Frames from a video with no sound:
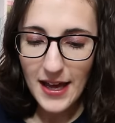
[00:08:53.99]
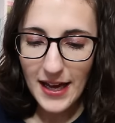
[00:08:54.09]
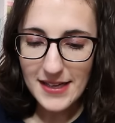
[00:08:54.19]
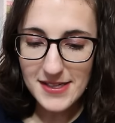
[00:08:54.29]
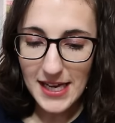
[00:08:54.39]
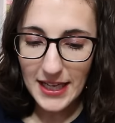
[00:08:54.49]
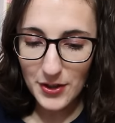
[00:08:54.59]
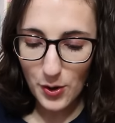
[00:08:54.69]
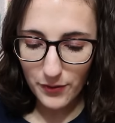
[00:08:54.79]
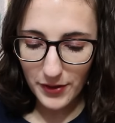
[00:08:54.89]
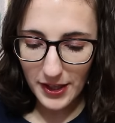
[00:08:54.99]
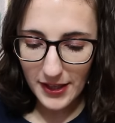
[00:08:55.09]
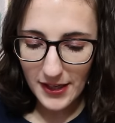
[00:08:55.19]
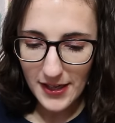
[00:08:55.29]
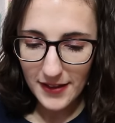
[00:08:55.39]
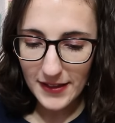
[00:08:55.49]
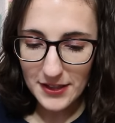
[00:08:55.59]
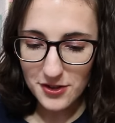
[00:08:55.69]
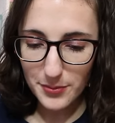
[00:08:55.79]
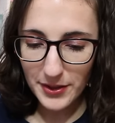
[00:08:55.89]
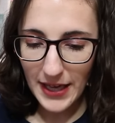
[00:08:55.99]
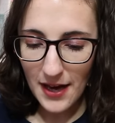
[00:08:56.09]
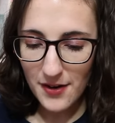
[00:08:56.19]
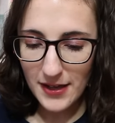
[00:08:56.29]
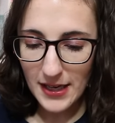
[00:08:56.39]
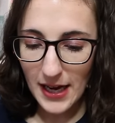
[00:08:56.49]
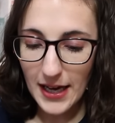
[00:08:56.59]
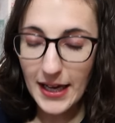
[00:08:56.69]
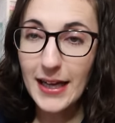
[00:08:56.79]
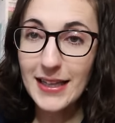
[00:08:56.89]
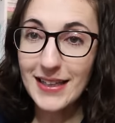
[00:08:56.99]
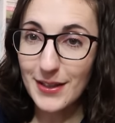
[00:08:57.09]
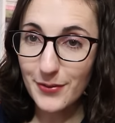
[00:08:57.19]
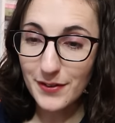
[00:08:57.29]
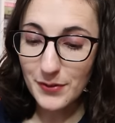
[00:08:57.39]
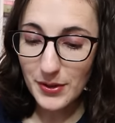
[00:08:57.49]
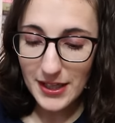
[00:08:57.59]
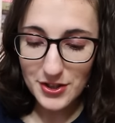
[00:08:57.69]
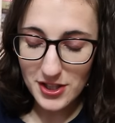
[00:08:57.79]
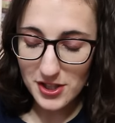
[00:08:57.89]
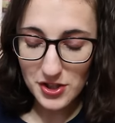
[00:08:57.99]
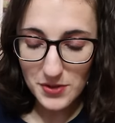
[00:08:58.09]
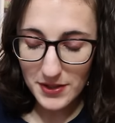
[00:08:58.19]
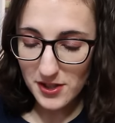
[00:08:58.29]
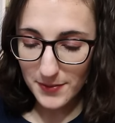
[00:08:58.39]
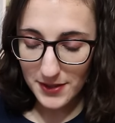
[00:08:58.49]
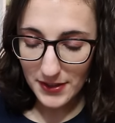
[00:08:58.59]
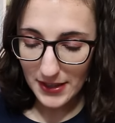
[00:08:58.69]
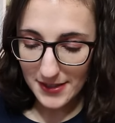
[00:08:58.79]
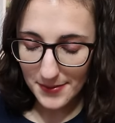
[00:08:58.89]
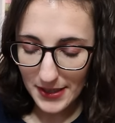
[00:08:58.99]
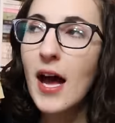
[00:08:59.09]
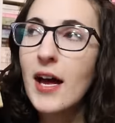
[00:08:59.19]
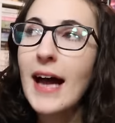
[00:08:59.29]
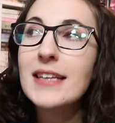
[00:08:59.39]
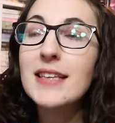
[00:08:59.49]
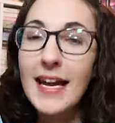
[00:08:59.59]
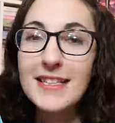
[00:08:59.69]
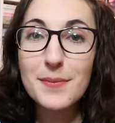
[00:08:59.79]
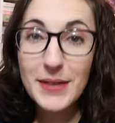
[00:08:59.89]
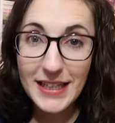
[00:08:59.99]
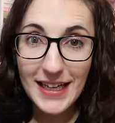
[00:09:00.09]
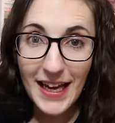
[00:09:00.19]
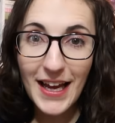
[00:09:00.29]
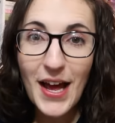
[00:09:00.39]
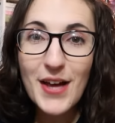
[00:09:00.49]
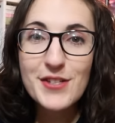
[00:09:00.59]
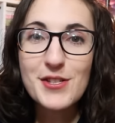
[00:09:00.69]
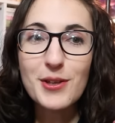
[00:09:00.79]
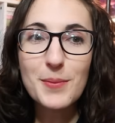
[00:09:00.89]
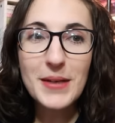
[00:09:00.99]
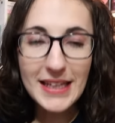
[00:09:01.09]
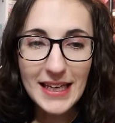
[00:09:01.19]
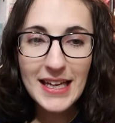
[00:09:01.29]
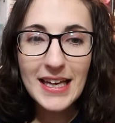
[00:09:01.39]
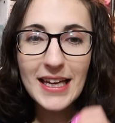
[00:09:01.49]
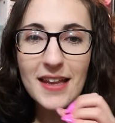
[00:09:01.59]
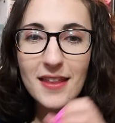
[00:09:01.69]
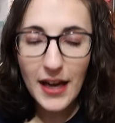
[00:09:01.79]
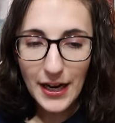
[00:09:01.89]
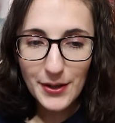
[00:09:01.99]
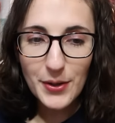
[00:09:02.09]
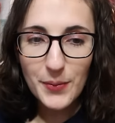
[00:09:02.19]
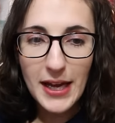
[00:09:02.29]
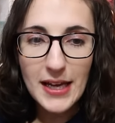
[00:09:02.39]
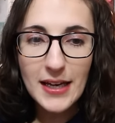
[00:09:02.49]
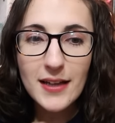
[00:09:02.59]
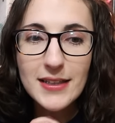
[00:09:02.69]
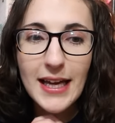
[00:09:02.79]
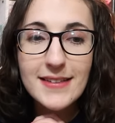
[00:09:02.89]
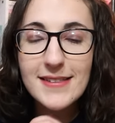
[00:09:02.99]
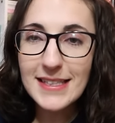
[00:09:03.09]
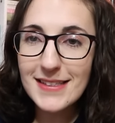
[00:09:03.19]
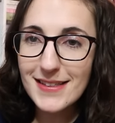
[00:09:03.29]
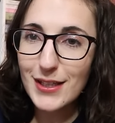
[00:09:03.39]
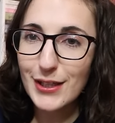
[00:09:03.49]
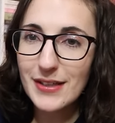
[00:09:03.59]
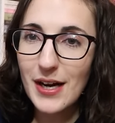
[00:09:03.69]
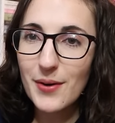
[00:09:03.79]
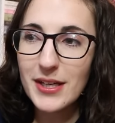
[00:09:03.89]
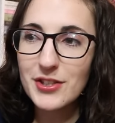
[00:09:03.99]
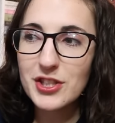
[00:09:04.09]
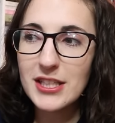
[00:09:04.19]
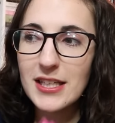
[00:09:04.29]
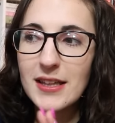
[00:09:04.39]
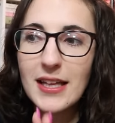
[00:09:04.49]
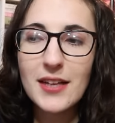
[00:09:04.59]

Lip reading: has taken over the Instagram account, and I love her for it, and she's just doing so much fun things with it. I liked the beginning. So the beginning, the heroine like sees the hero, and they